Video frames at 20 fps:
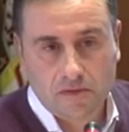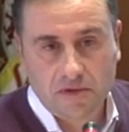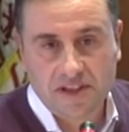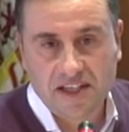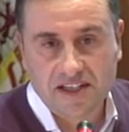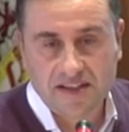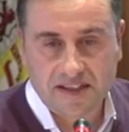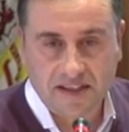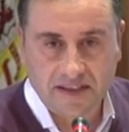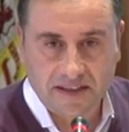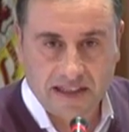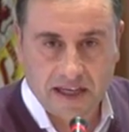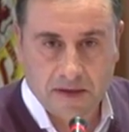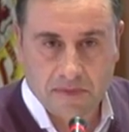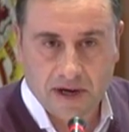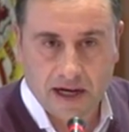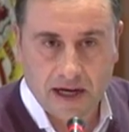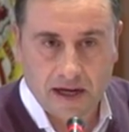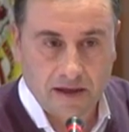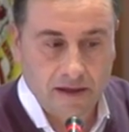Once
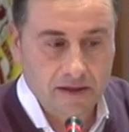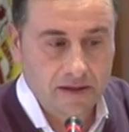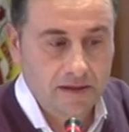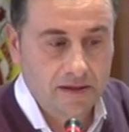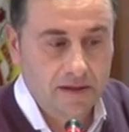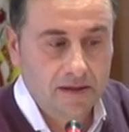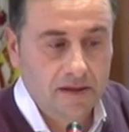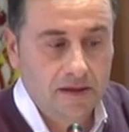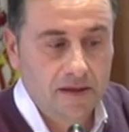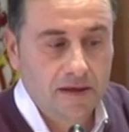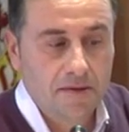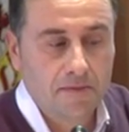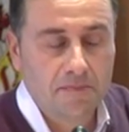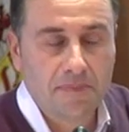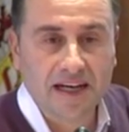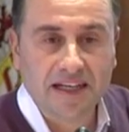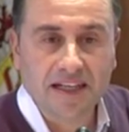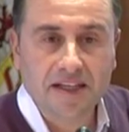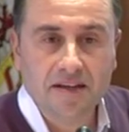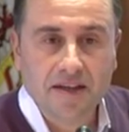the administrator of
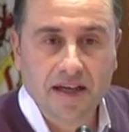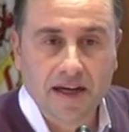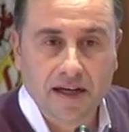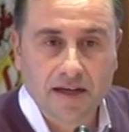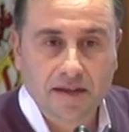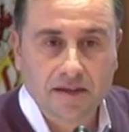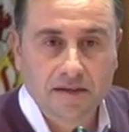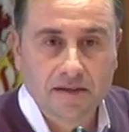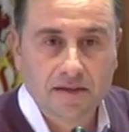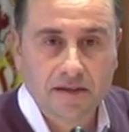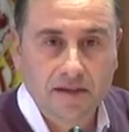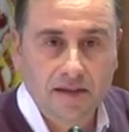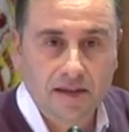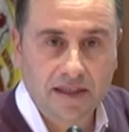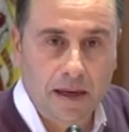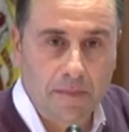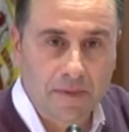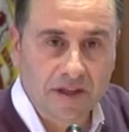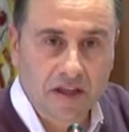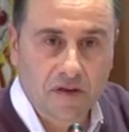the system
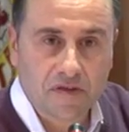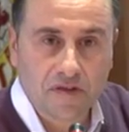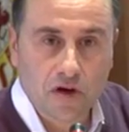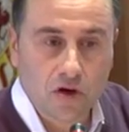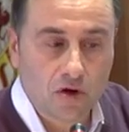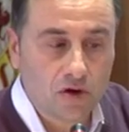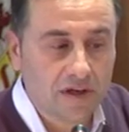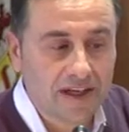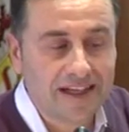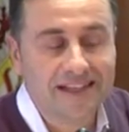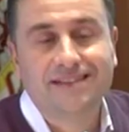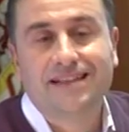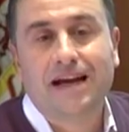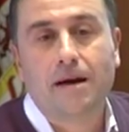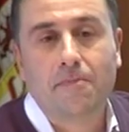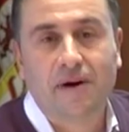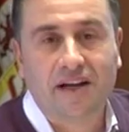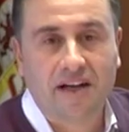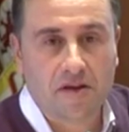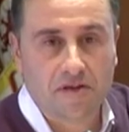
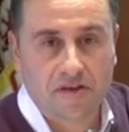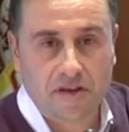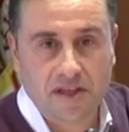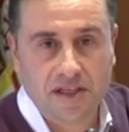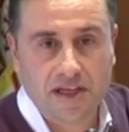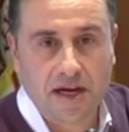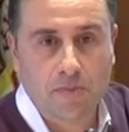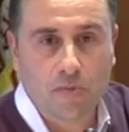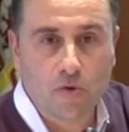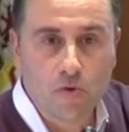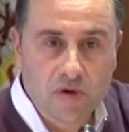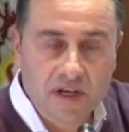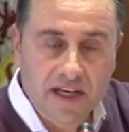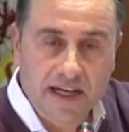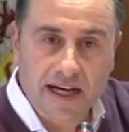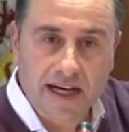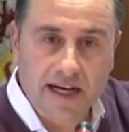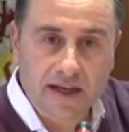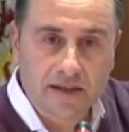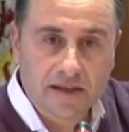assesses a
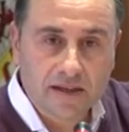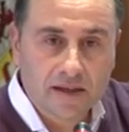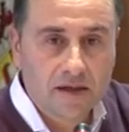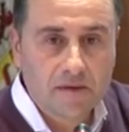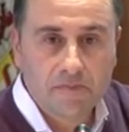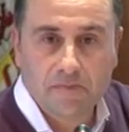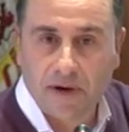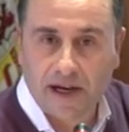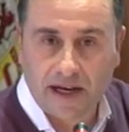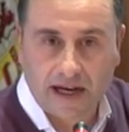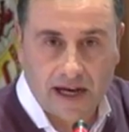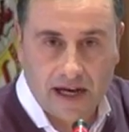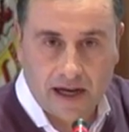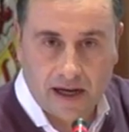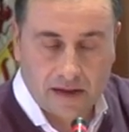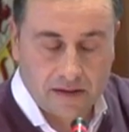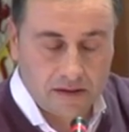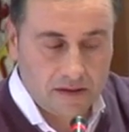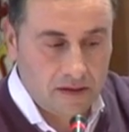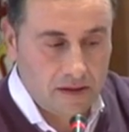petition,
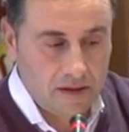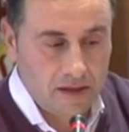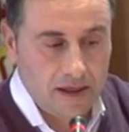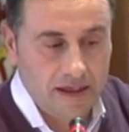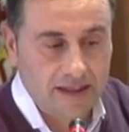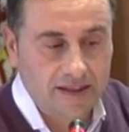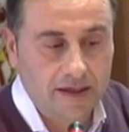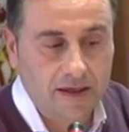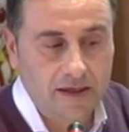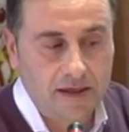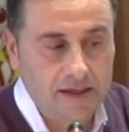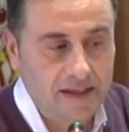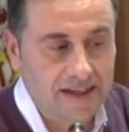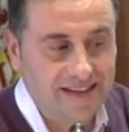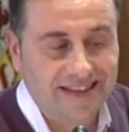it's published